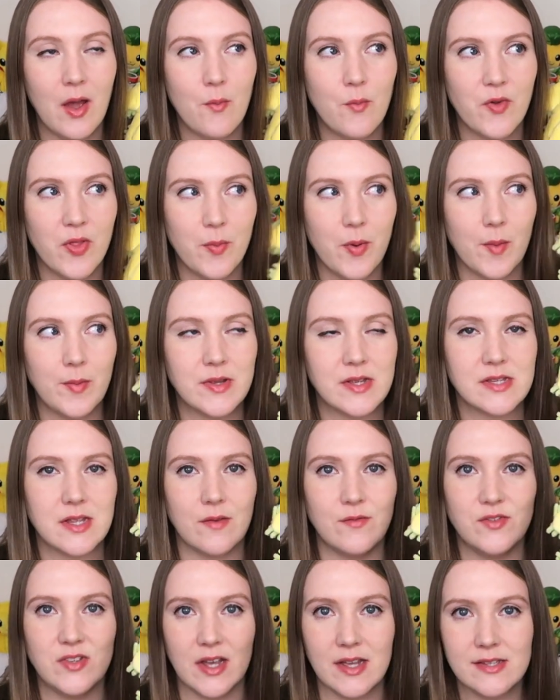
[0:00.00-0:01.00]
for the purposes
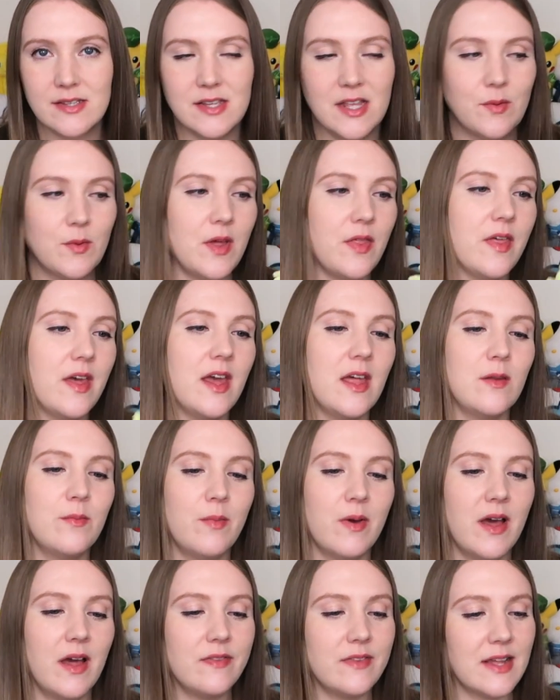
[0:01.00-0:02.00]
of dusting with
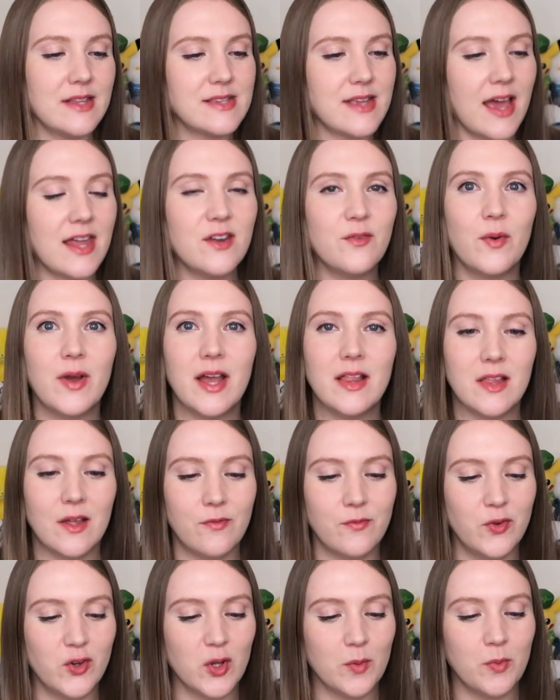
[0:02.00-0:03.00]
it, but that's kind of why I
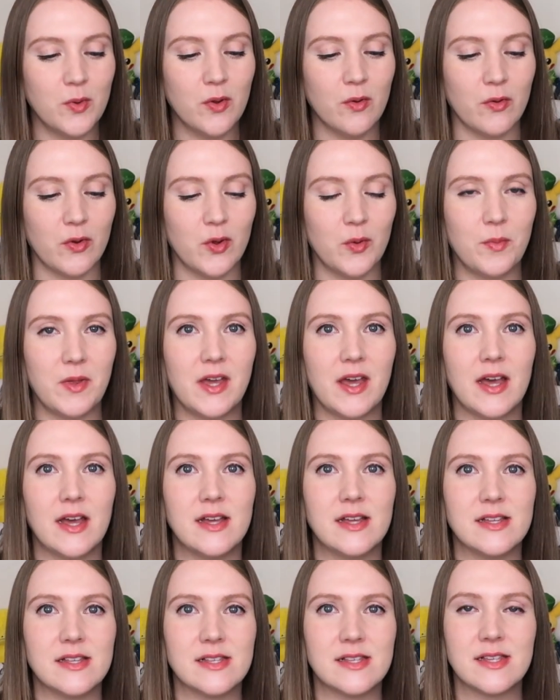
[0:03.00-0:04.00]
love Fukubukuro,
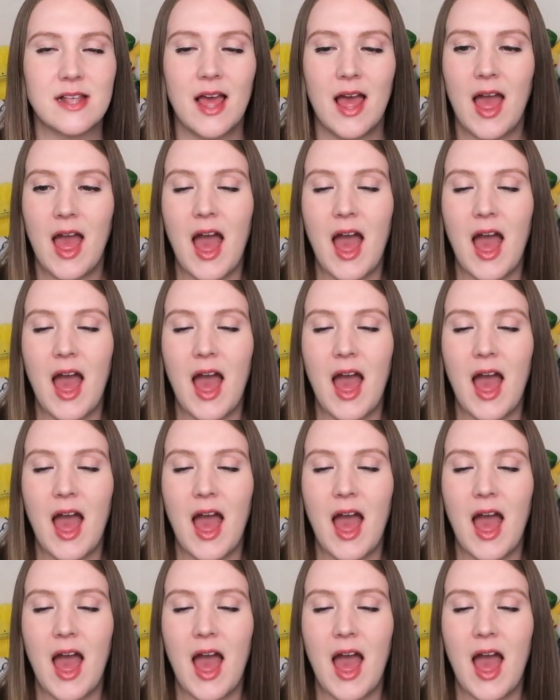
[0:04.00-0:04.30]
because